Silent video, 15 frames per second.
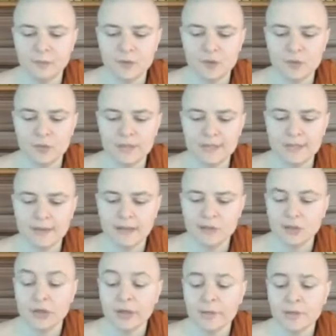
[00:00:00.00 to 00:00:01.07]
So we see that
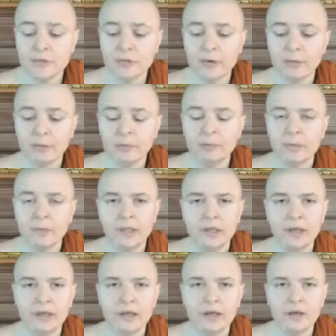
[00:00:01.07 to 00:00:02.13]
she comes from
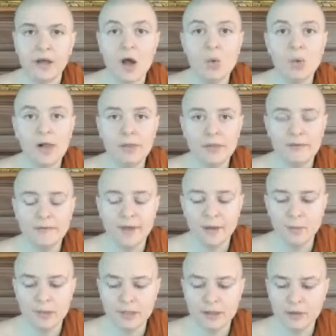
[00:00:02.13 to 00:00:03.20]
a wealthy
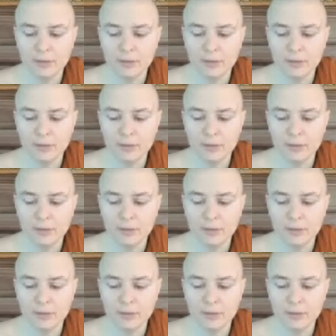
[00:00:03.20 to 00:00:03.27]
family.